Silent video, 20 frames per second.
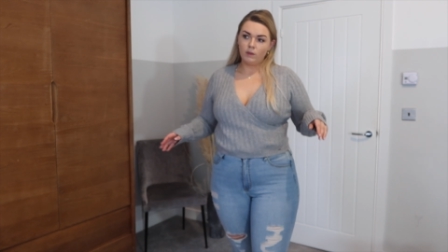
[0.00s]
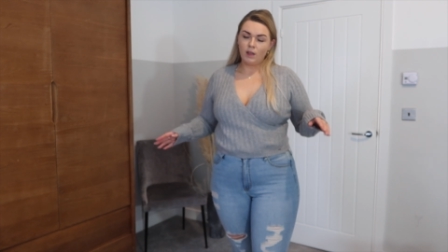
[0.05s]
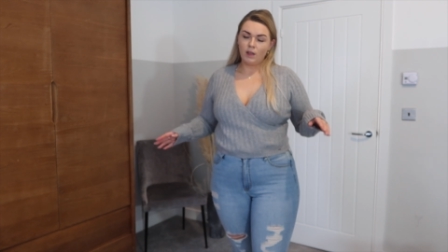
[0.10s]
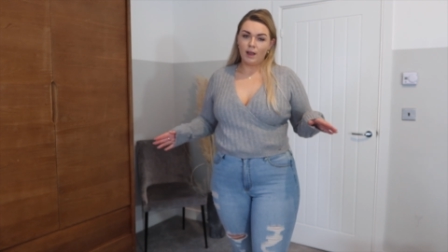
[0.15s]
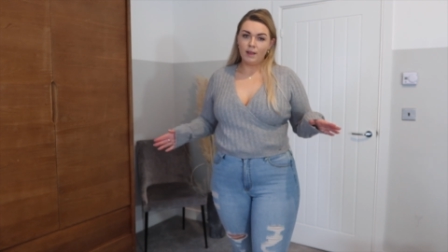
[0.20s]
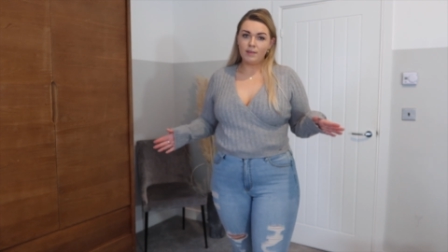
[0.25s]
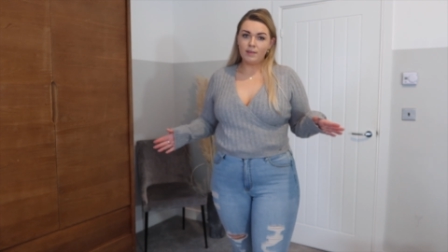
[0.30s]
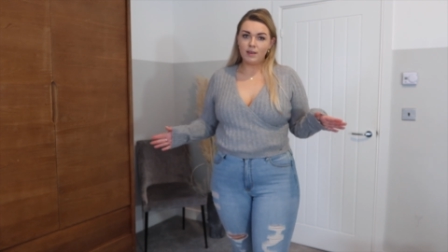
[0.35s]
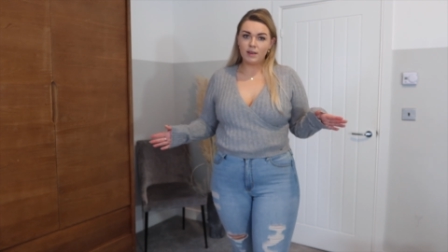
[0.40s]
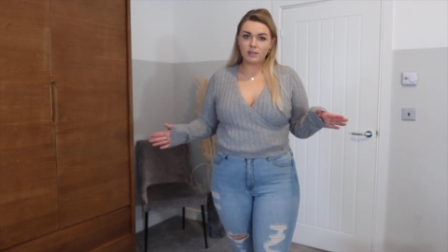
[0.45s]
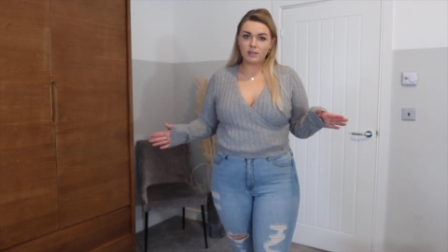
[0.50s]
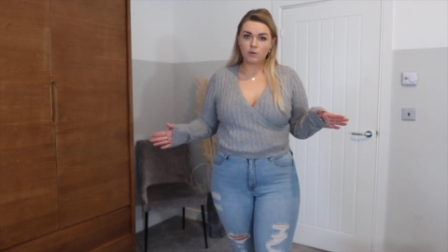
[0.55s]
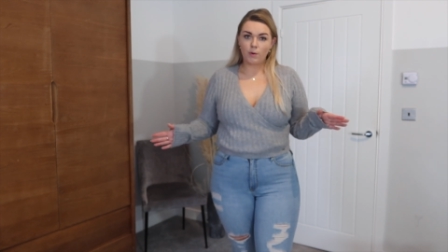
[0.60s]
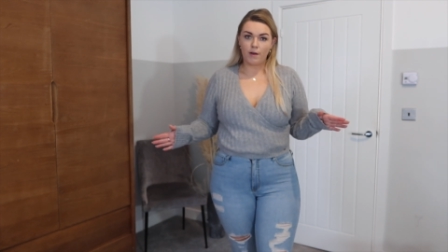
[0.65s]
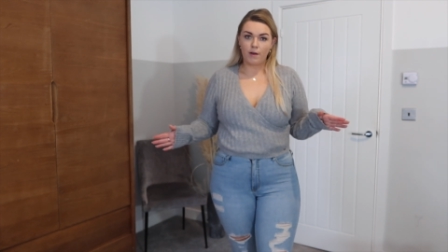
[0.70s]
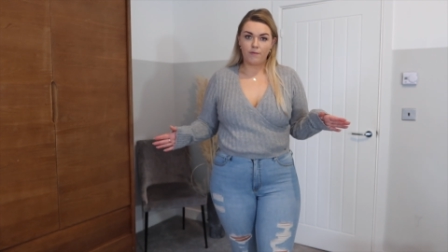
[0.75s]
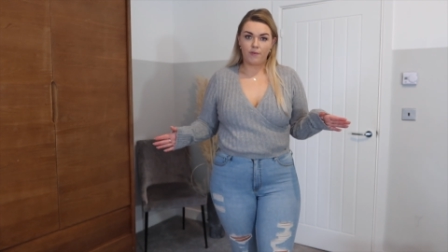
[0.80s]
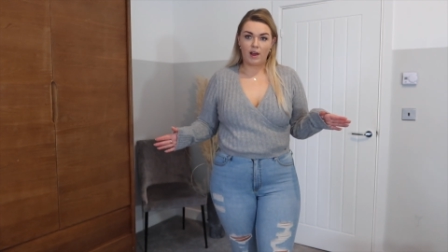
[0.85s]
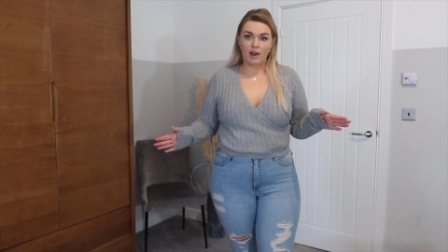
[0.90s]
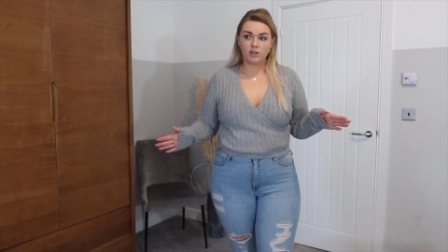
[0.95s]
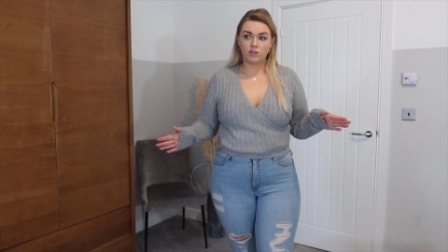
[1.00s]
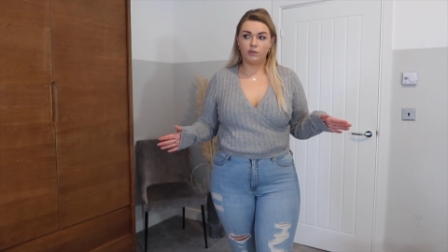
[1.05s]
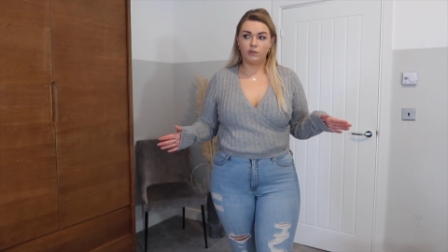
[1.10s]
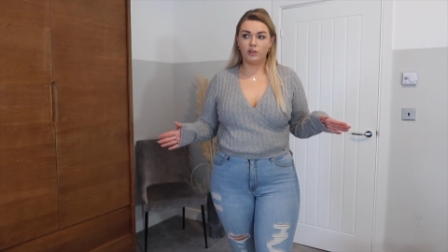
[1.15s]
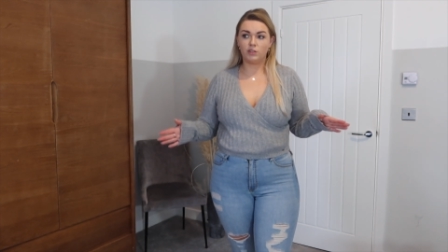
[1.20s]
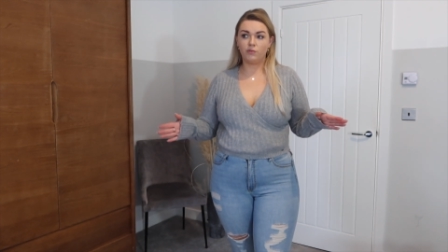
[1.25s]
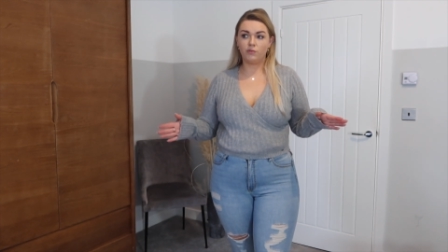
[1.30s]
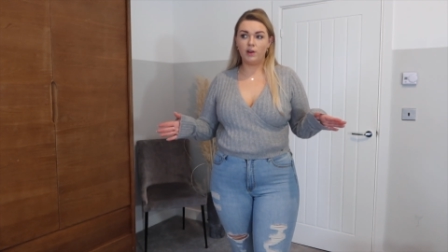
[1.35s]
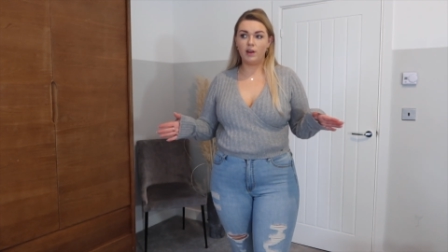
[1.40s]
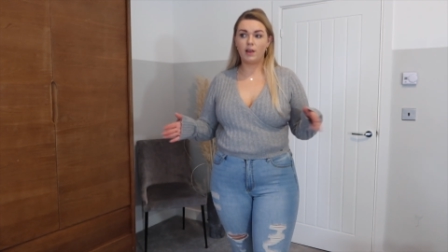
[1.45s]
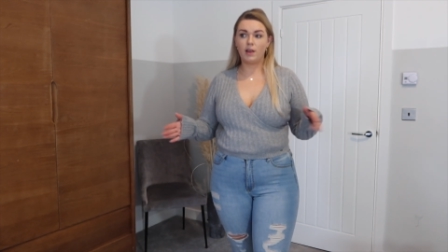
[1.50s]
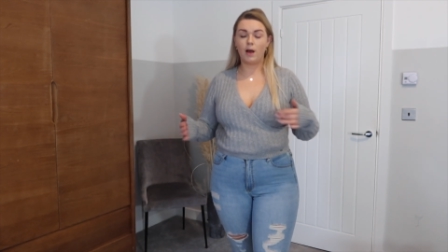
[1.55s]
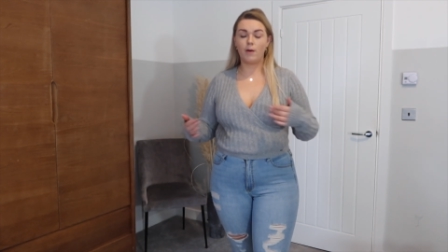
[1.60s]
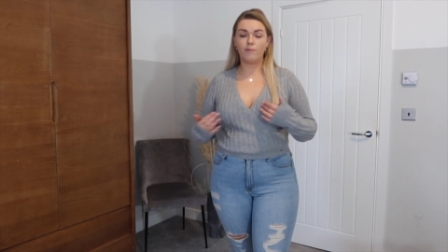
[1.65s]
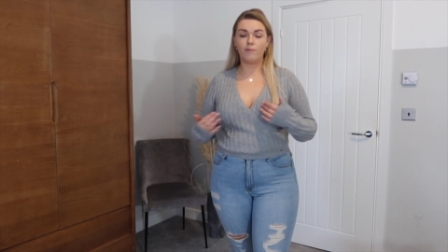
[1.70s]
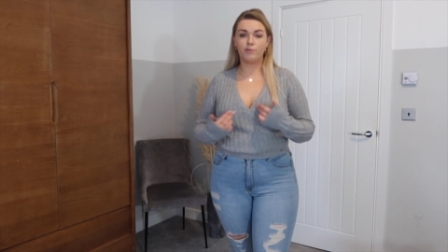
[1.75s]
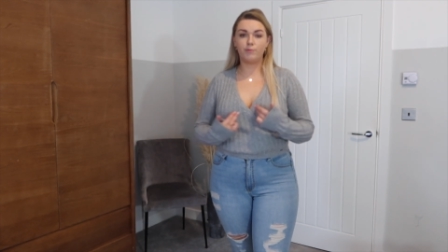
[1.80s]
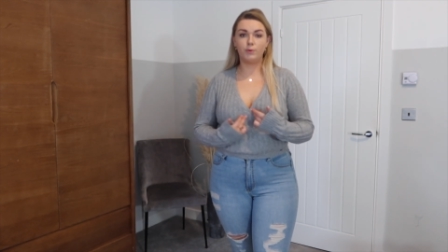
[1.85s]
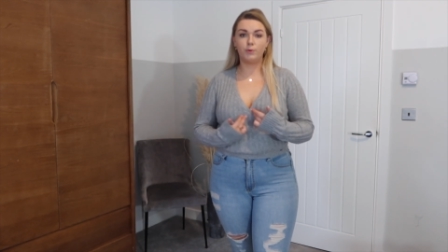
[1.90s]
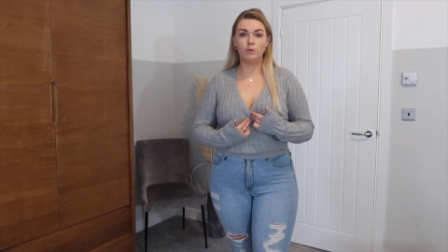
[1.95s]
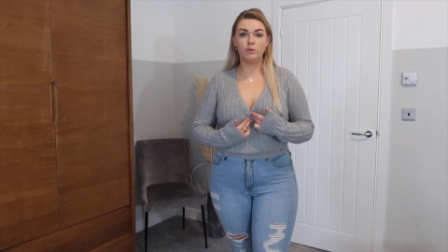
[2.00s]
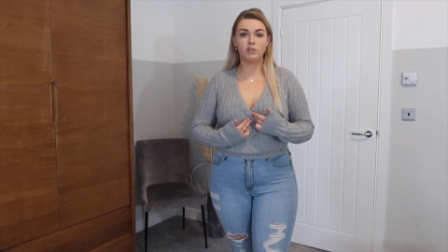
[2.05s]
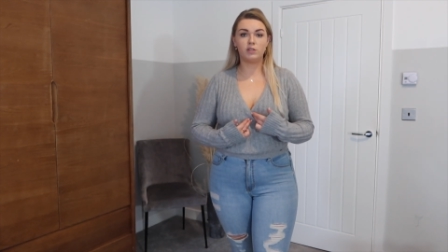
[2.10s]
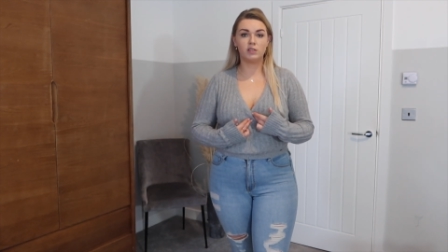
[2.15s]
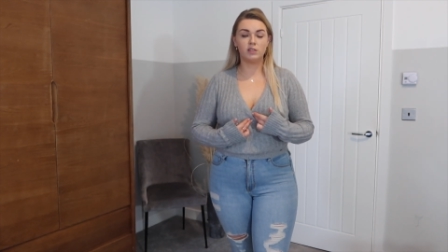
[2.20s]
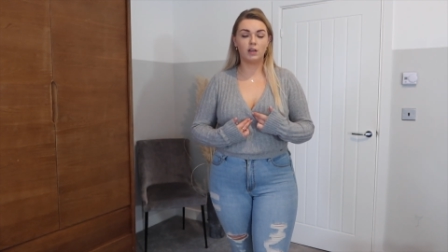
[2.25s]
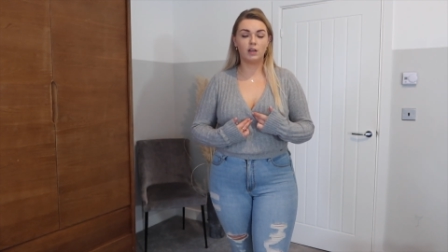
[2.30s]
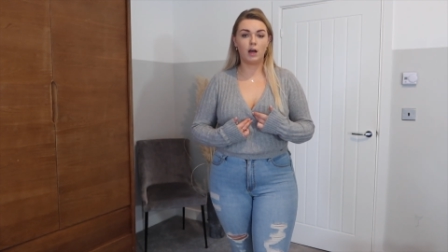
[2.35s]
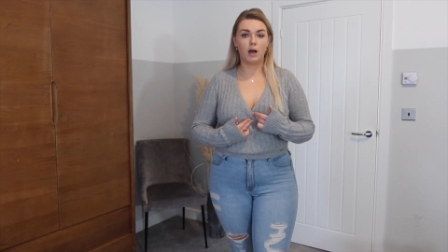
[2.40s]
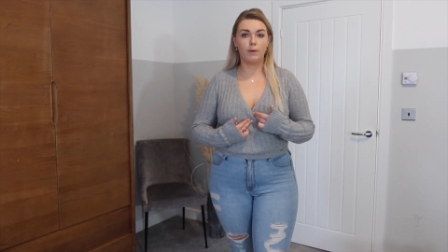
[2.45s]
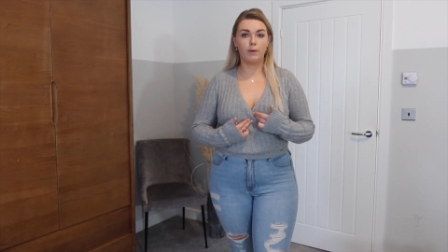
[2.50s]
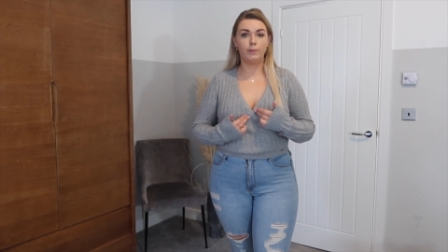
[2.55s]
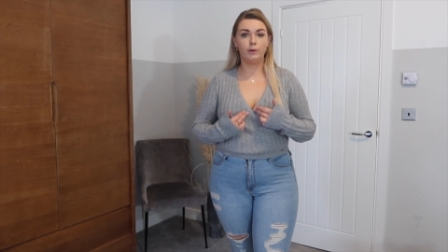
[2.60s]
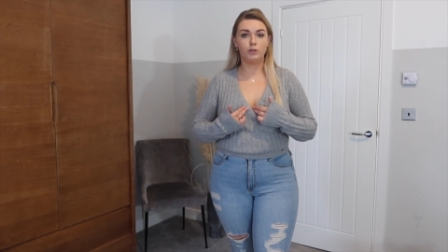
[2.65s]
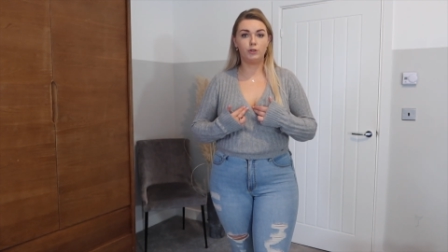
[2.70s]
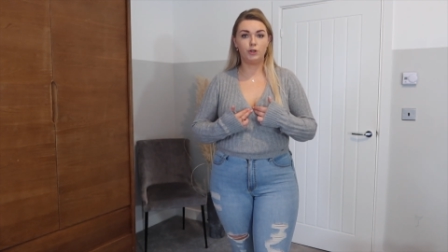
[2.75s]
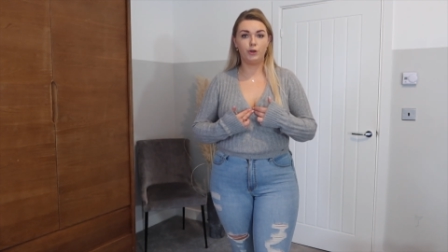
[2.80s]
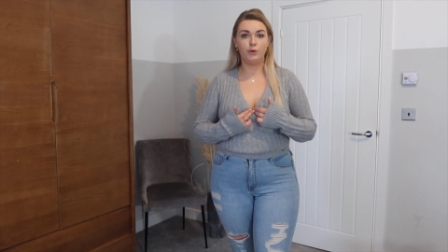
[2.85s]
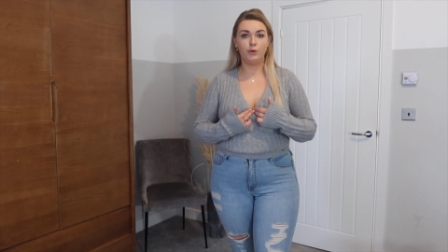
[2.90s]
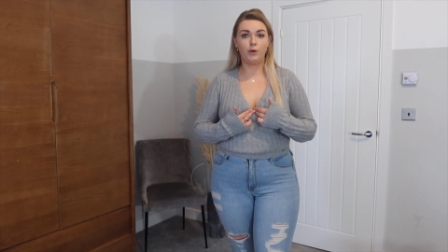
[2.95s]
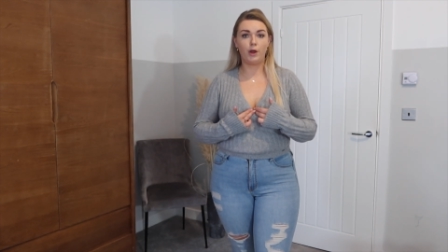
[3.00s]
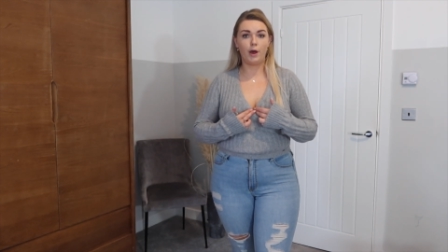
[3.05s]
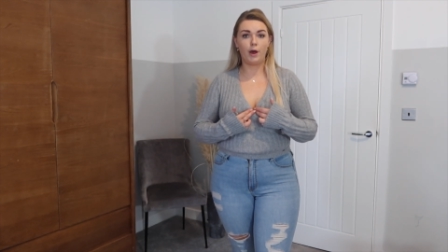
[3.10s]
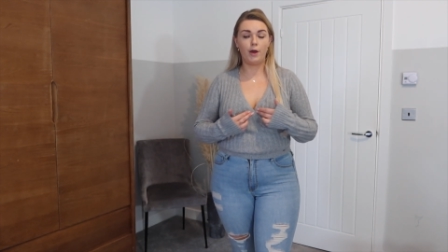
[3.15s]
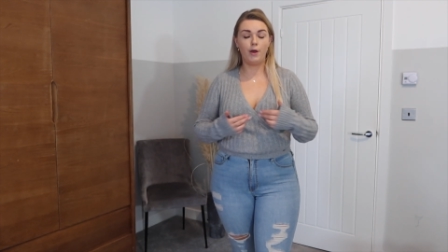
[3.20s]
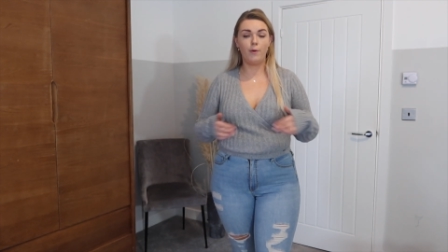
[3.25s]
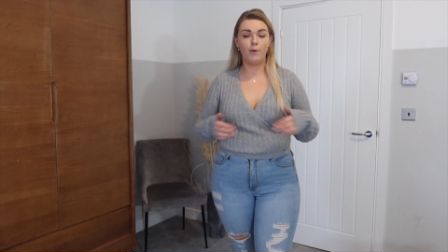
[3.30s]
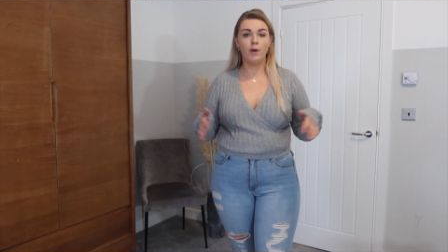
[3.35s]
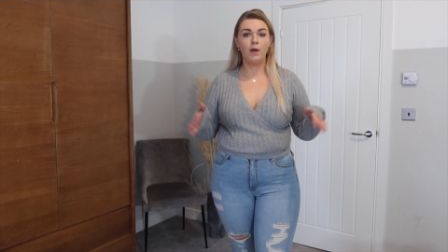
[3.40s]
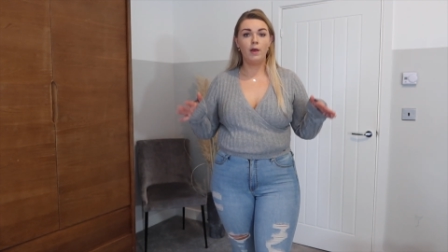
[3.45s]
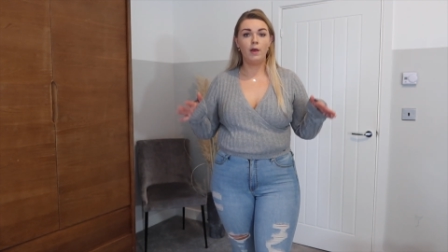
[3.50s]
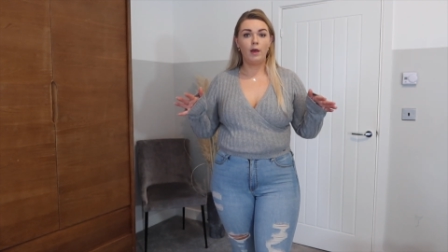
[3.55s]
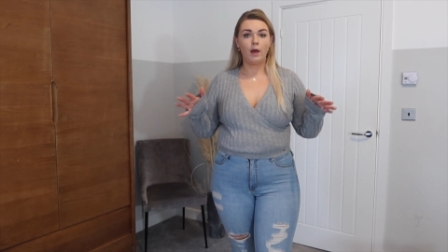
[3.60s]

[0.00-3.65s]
think it's quite flattering. It's really comfortable. It doesn't come too low.